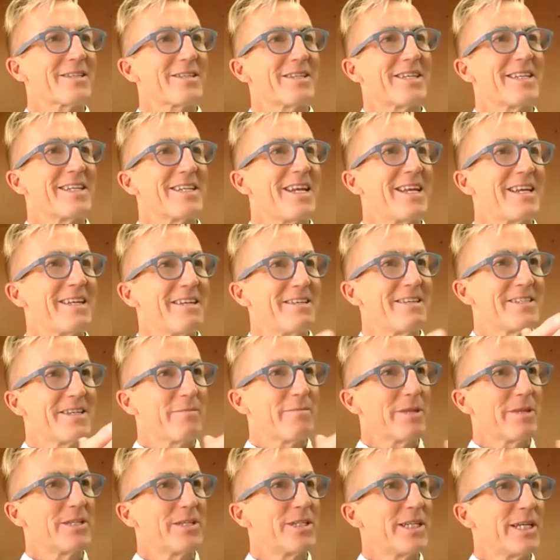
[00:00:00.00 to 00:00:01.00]
and some of
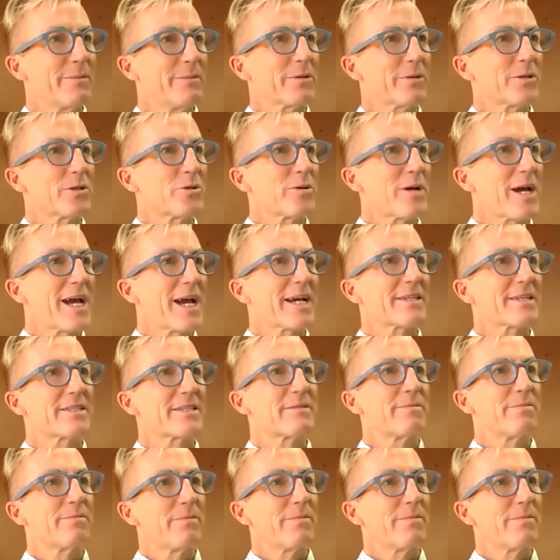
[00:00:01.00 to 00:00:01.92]
the deeper tracks